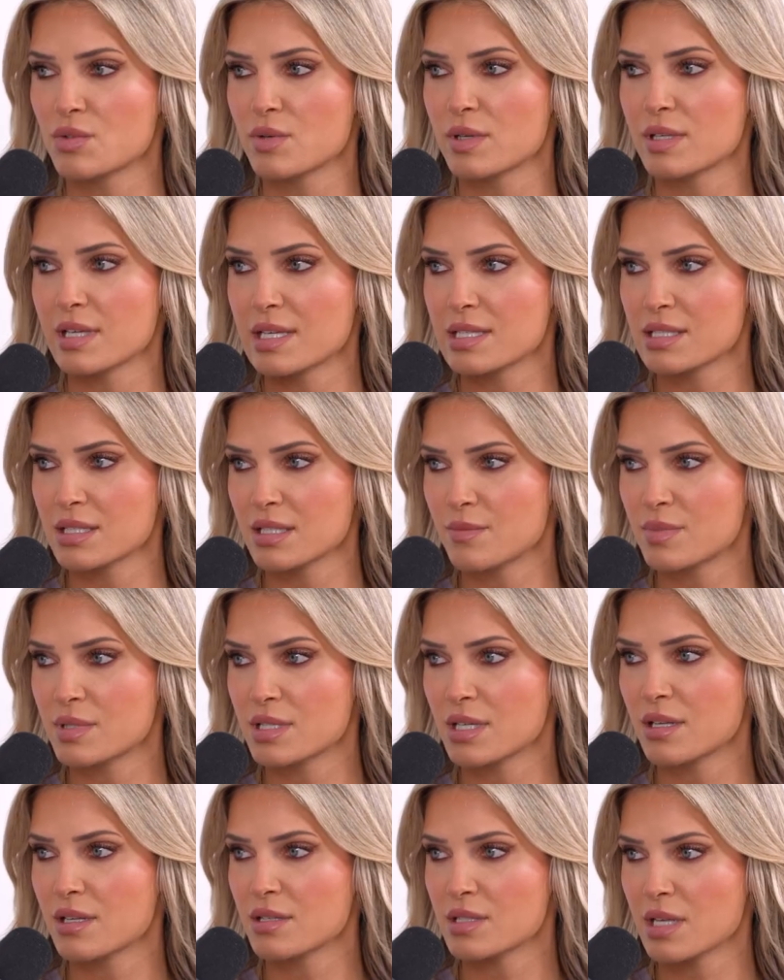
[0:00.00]
doing like sleep
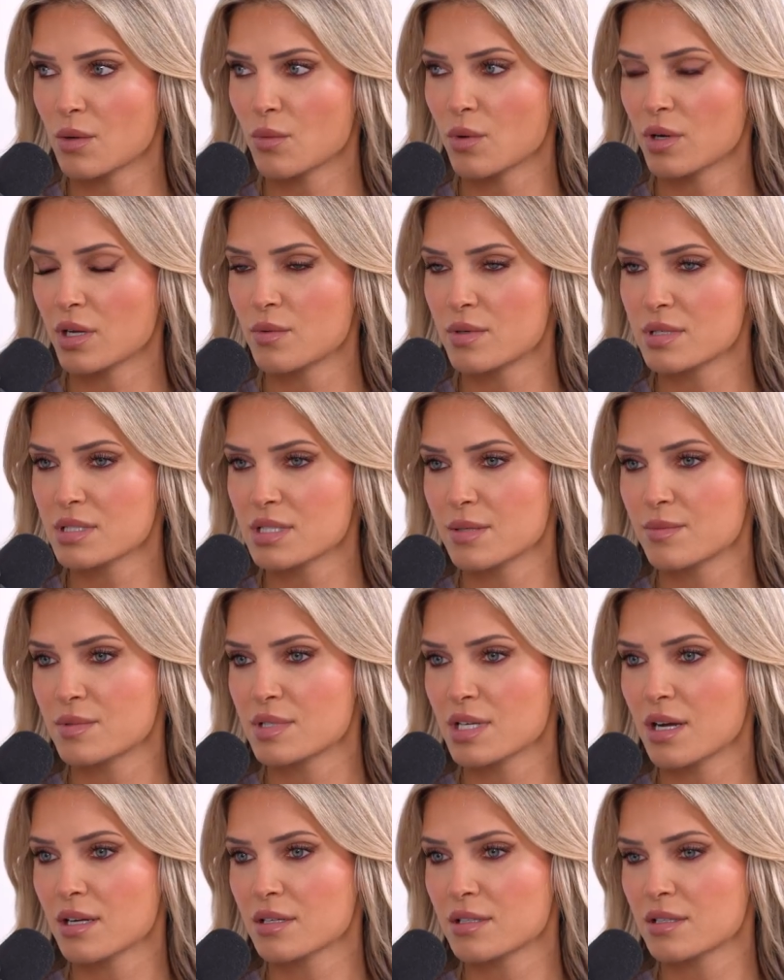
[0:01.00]
studies, like working with sleep
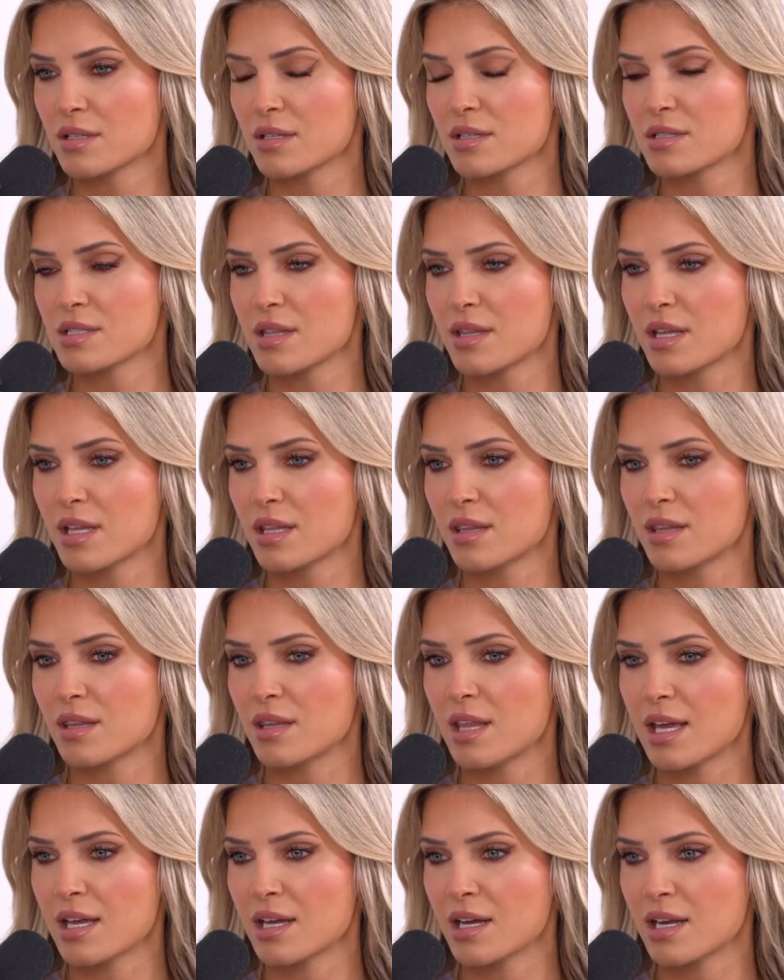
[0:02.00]
doctors, and then
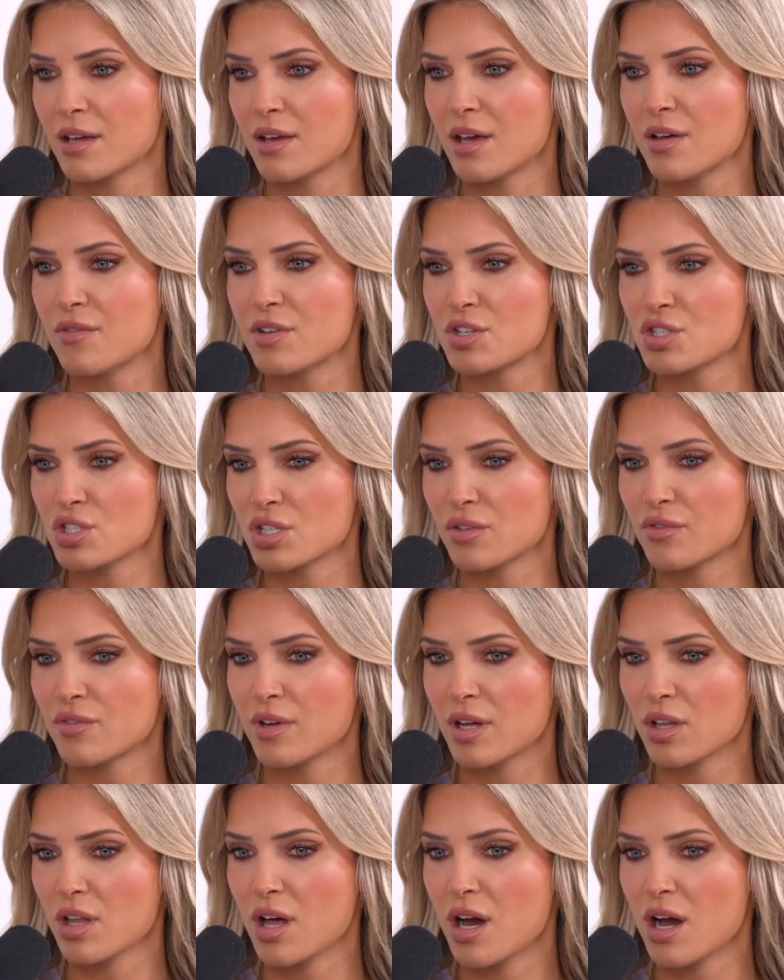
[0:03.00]
they kind of eventually
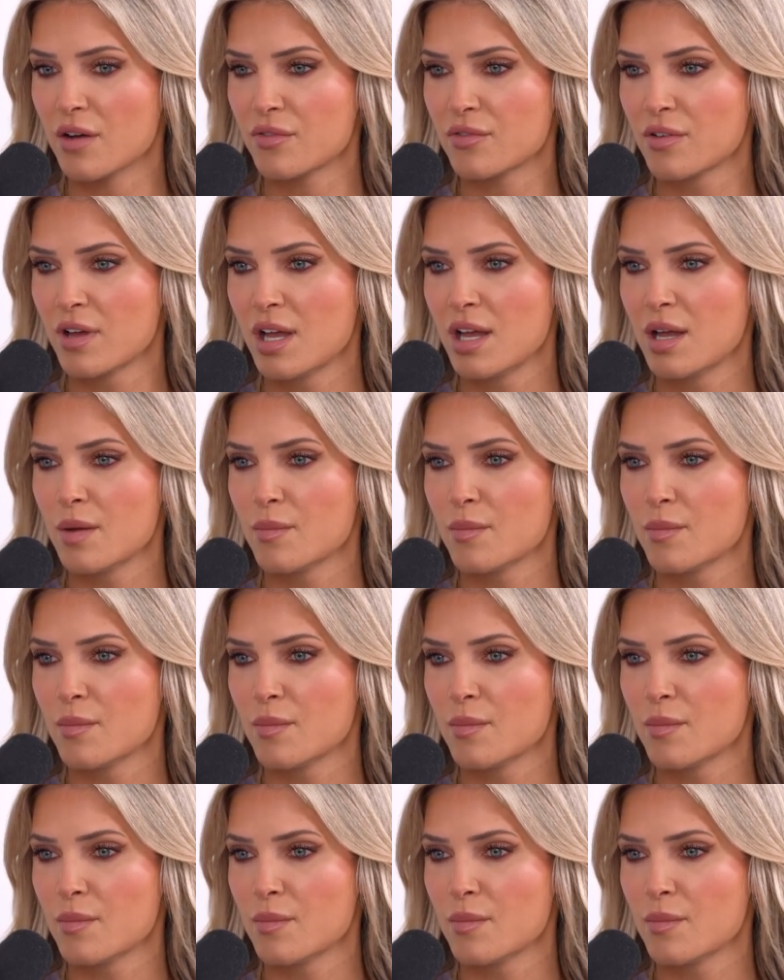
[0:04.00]
fell off.